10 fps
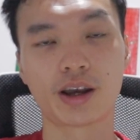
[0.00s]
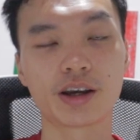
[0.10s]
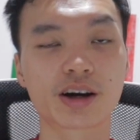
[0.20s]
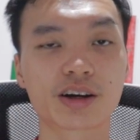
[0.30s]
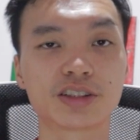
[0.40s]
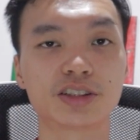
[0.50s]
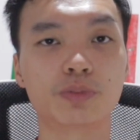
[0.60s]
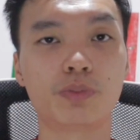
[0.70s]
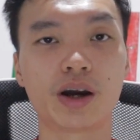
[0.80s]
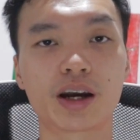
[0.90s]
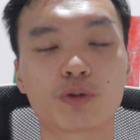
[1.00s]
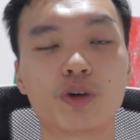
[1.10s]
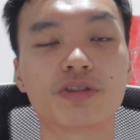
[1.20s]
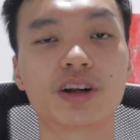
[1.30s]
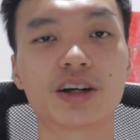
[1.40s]
Hey guys, back
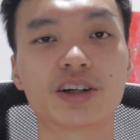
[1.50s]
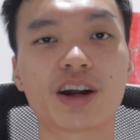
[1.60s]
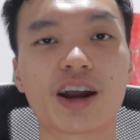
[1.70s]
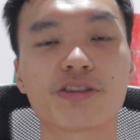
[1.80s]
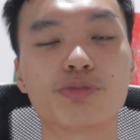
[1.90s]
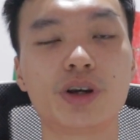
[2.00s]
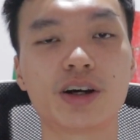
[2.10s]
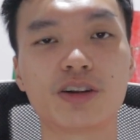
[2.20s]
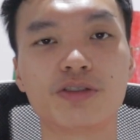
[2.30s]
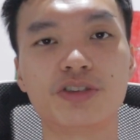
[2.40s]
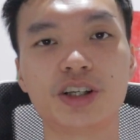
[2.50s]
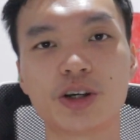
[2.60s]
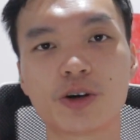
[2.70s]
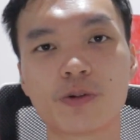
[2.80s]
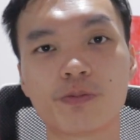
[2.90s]
with another FPL
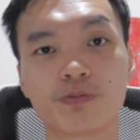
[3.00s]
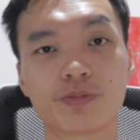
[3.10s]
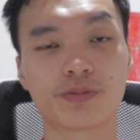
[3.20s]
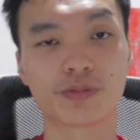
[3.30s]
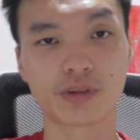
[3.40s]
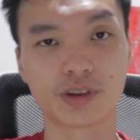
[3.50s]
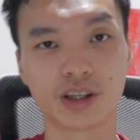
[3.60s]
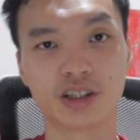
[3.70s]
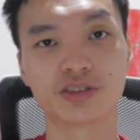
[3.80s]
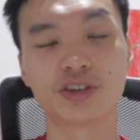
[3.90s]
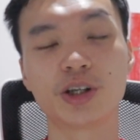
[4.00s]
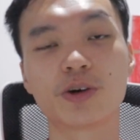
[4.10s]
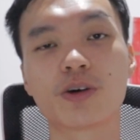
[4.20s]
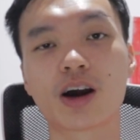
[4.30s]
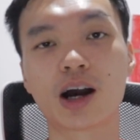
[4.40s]
video. In this
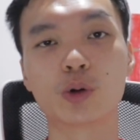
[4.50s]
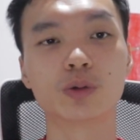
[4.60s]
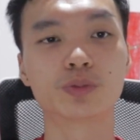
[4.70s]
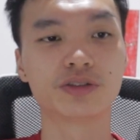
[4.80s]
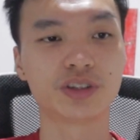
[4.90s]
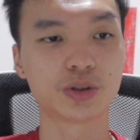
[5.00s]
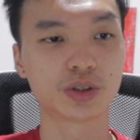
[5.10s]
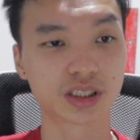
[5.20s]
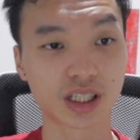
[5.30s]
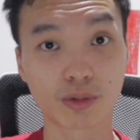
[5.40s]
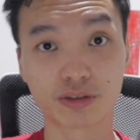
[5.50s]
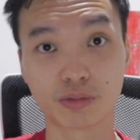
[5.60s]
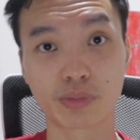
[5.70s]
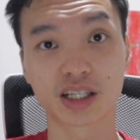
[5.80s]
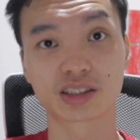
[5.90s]
video, I will preview some of
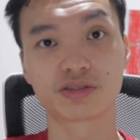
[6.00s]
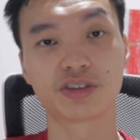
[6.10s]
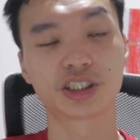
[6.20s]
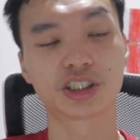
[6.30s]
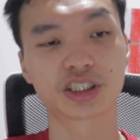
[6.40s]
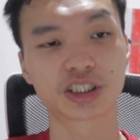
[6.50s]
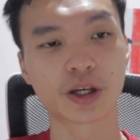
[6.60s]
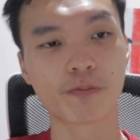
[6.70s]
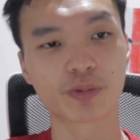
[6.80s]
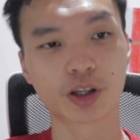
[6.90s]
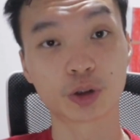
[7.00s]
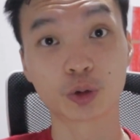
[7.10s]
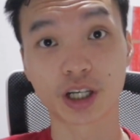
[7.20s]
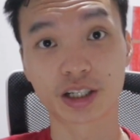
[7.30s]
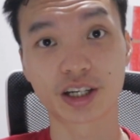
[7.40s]
the best fixtures to
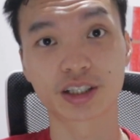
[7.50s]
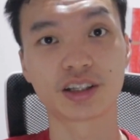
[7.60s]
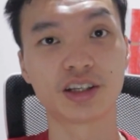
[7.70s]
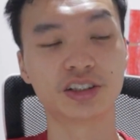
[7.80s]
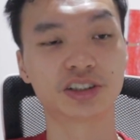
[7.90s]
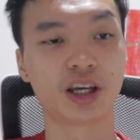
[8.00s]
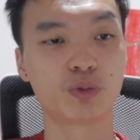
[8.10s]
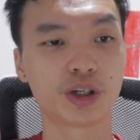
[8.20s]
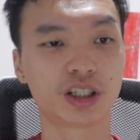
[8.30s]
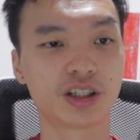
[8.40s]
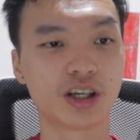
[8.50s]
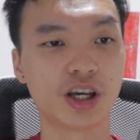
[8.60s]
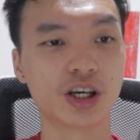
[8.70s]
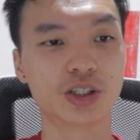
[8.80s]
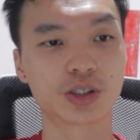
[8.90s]
target in this game week.
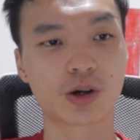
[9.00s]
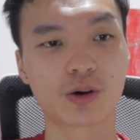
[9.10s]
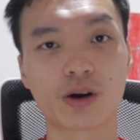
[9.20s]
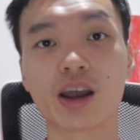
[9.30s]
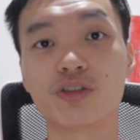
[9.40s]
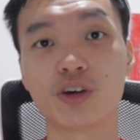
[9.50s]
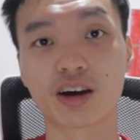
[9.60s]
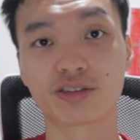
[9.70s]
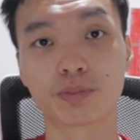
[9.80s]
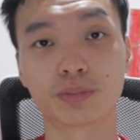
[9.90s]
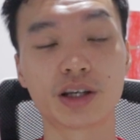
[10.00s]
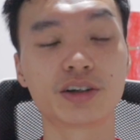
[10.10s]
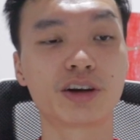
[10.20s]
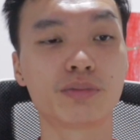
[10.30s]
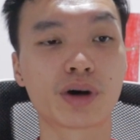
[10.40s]
So if you have a
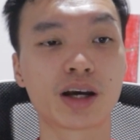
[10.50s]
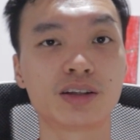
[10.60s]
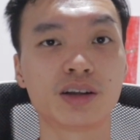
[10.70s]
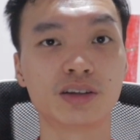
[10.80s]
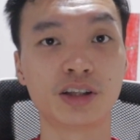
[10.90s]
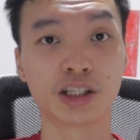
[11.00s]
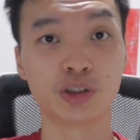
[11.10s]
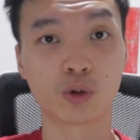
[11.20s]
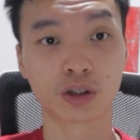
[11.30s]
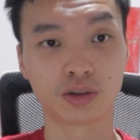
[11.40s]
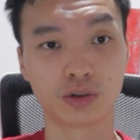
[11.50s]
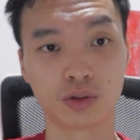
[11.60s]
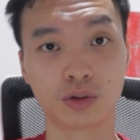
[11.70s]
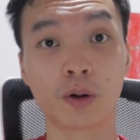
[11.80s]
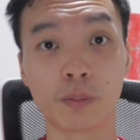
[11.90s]
player in mind that you want
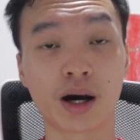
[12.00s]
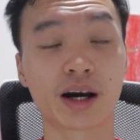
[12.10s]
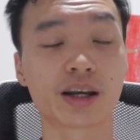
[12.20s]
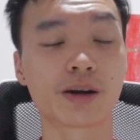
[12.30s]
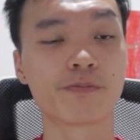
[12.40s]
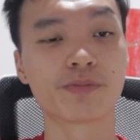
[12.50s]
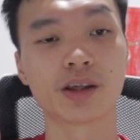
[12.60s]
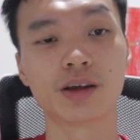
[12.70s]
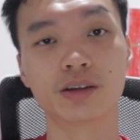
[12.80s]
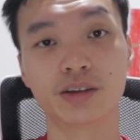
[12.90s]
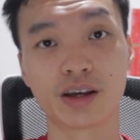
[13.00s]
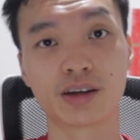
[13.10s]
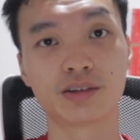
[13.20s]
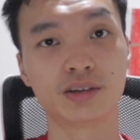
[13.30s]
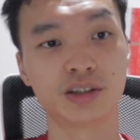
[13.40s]
to buy,
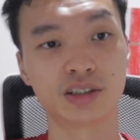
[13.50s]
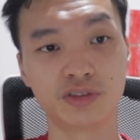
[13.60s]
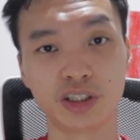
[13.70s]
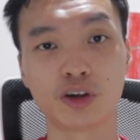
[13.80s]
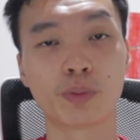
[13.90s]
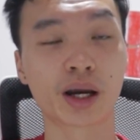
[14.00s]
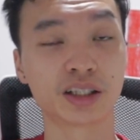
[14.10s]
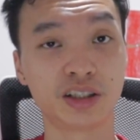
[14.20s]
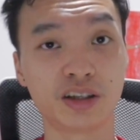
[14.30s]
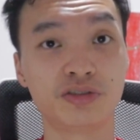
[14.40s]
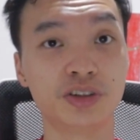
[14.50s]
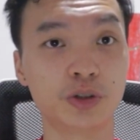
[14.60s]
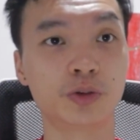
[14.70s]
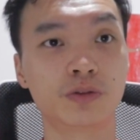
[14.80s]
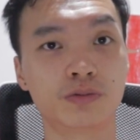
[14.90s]
then this video might give
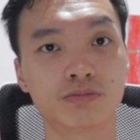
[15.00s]
you